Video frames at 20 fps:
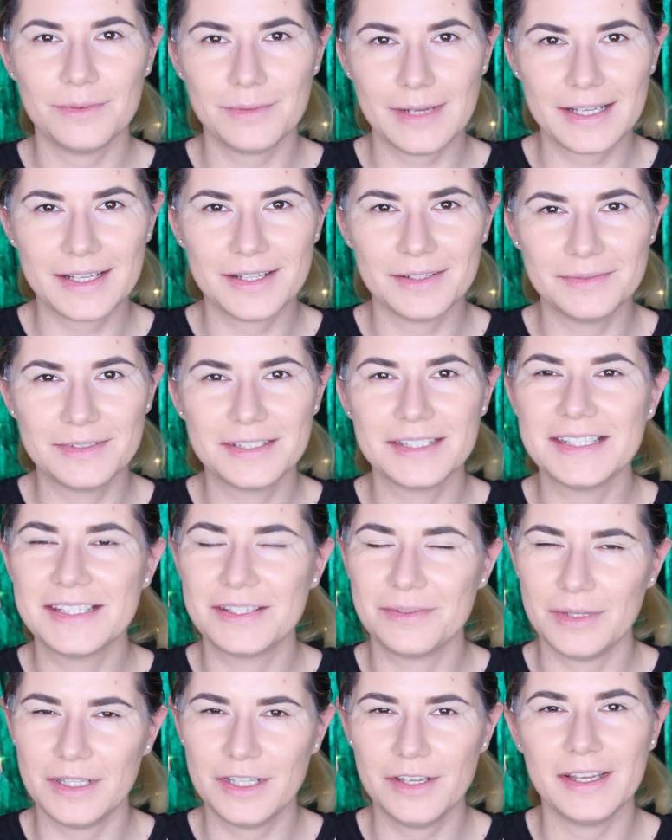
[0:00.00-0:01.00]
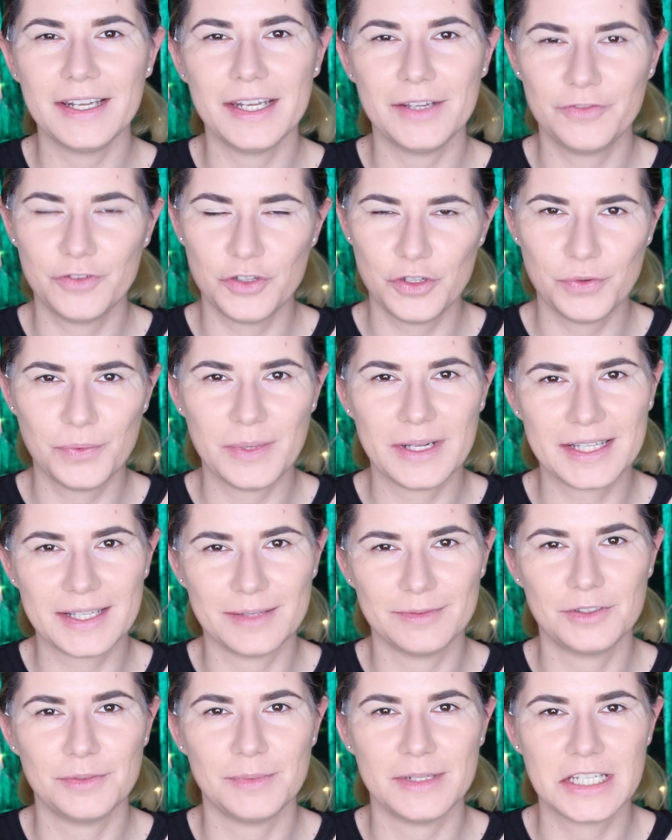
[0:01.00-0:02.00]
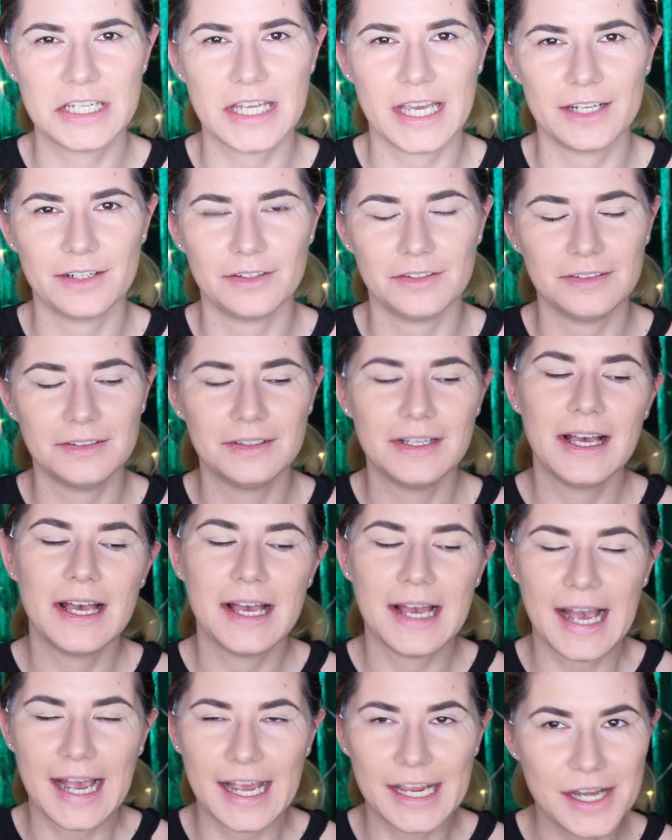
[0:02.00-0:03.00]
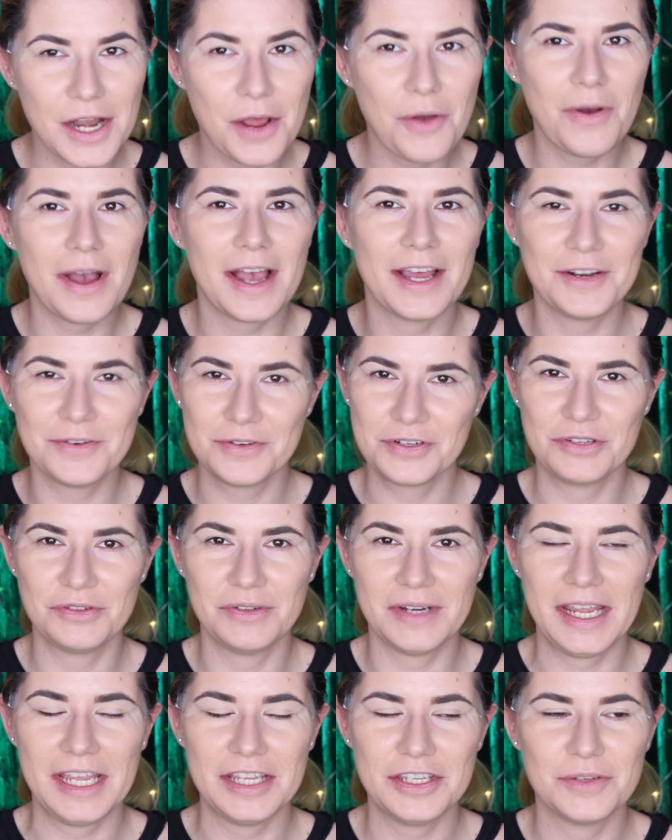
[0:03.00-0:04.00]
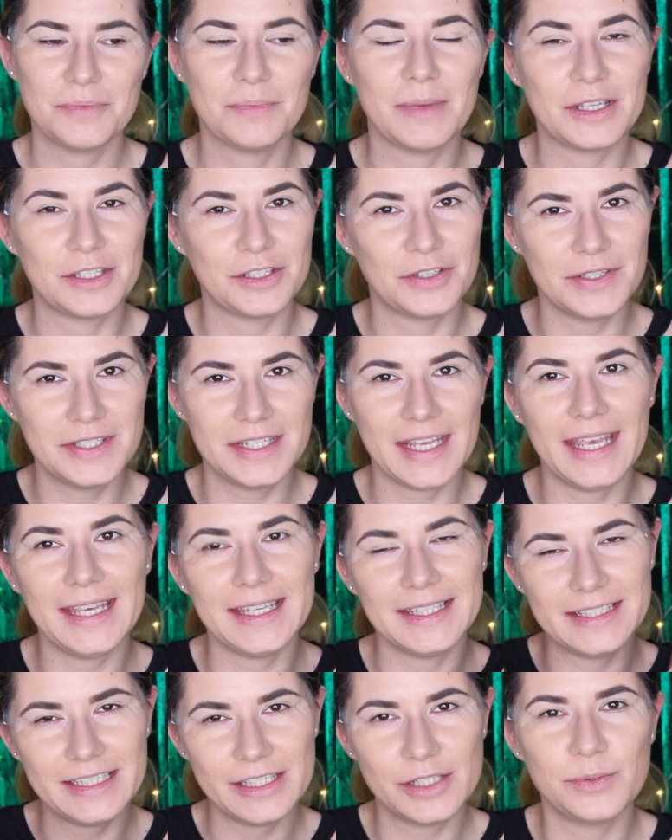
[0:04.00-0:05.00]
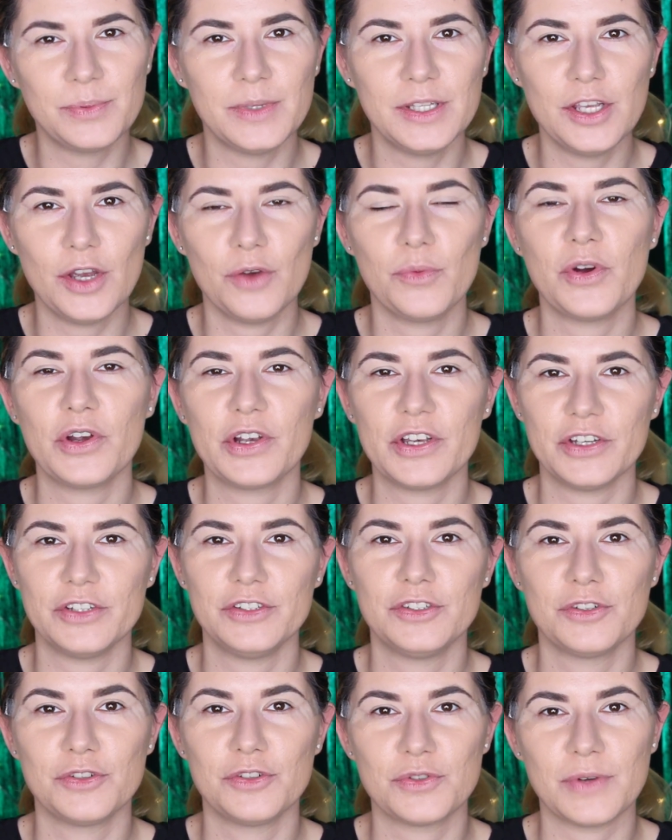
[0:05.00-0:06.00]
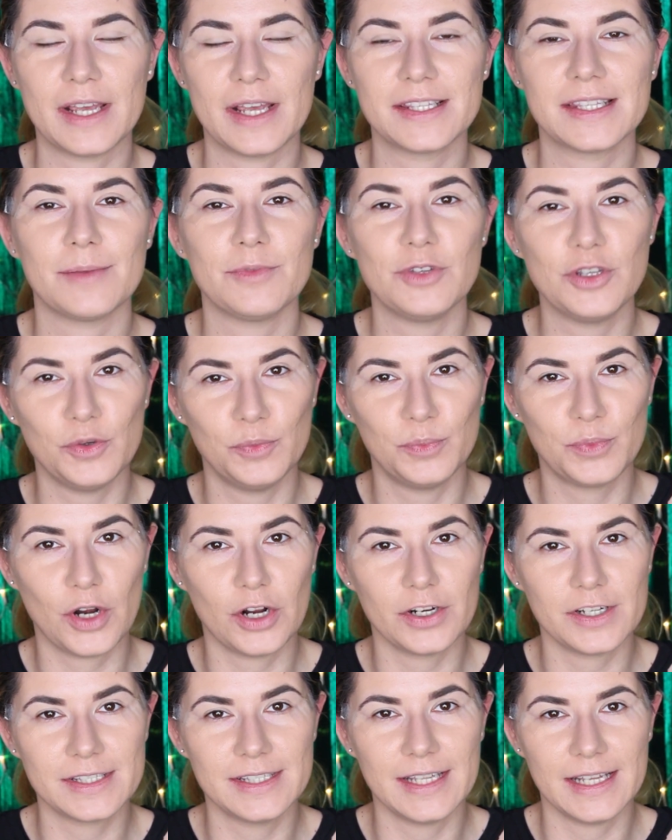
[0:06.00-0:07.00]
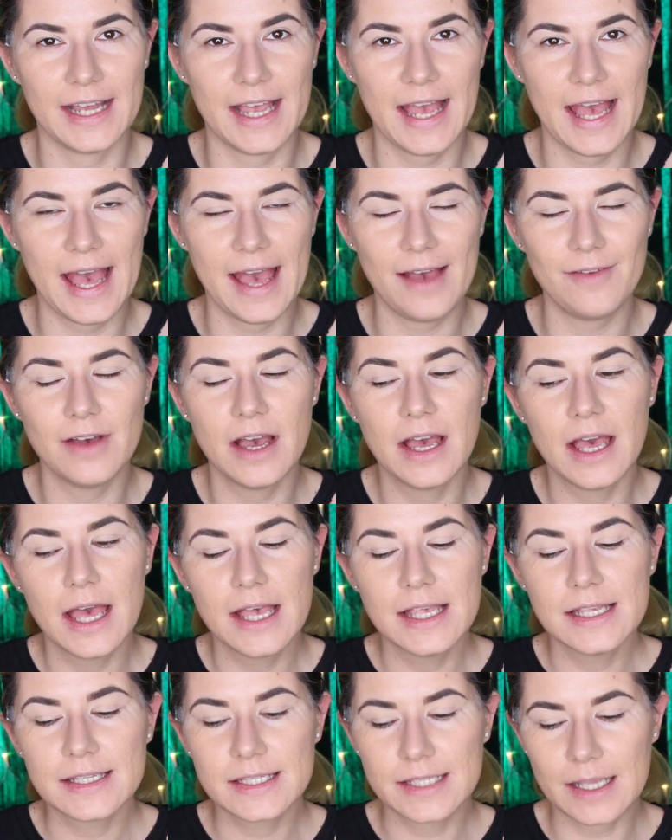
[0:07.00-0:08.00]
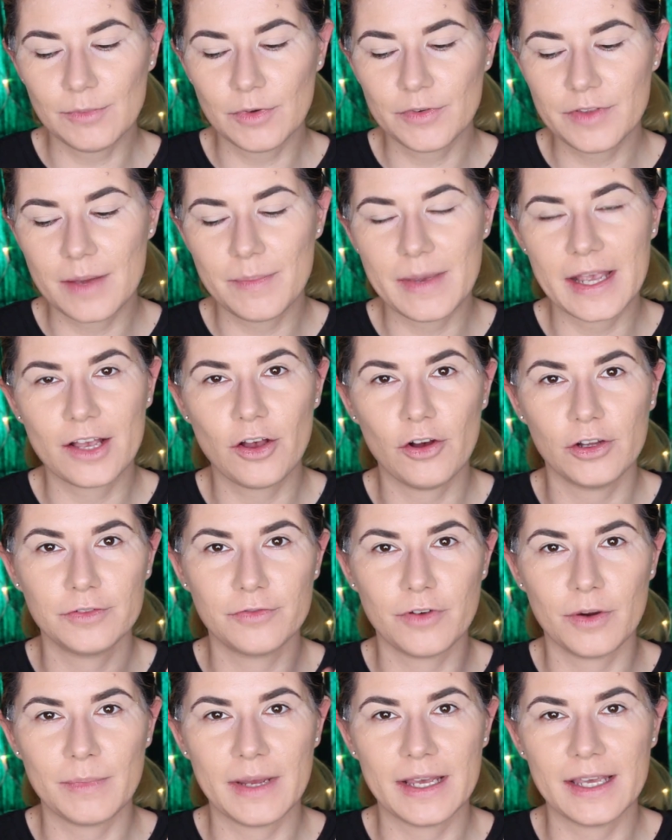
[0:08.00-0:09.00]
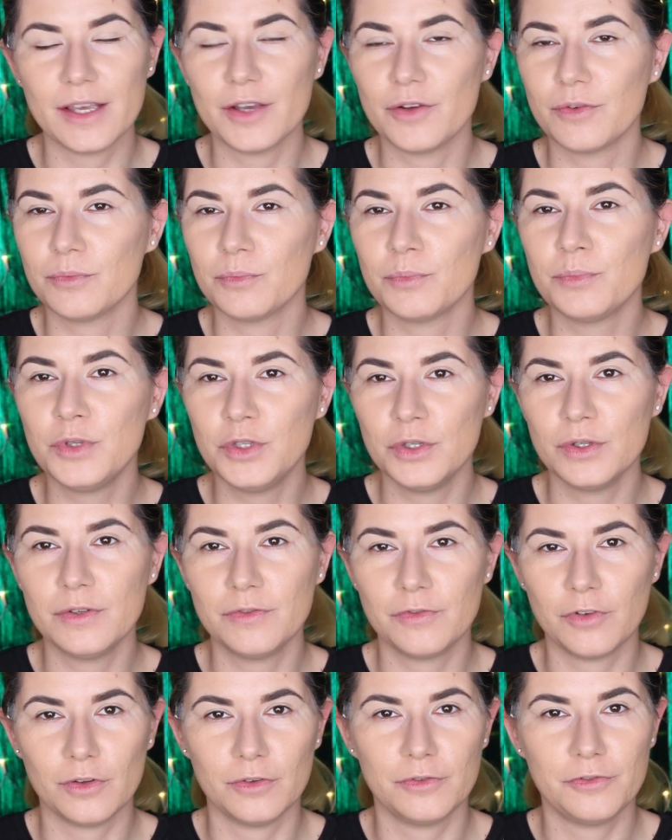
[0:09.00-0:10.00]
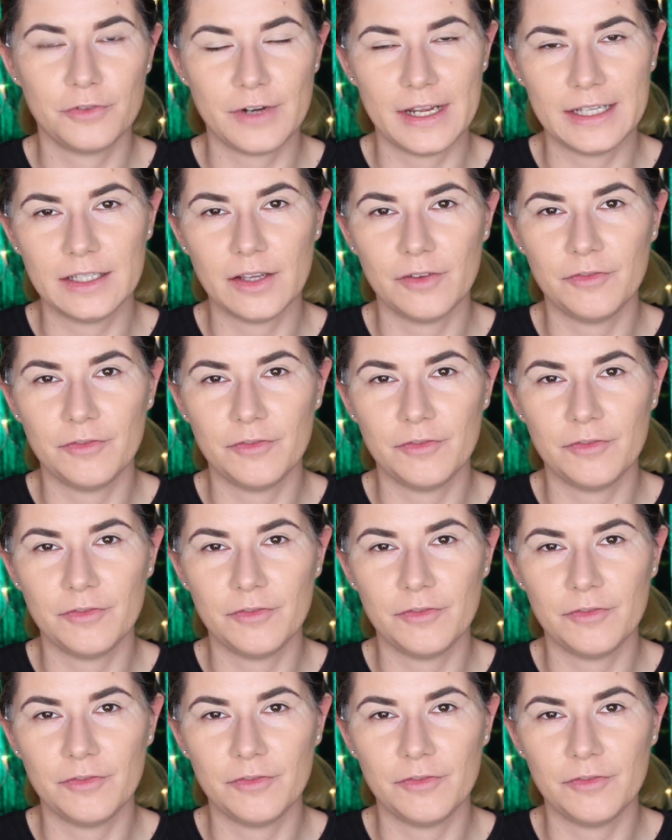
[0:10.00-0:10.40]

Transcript: welcome to this video and if you're new, welcome to my channel. I know I look strange, but today in this video we're going to try some new product that I have. Some of them I got from my beautiful friend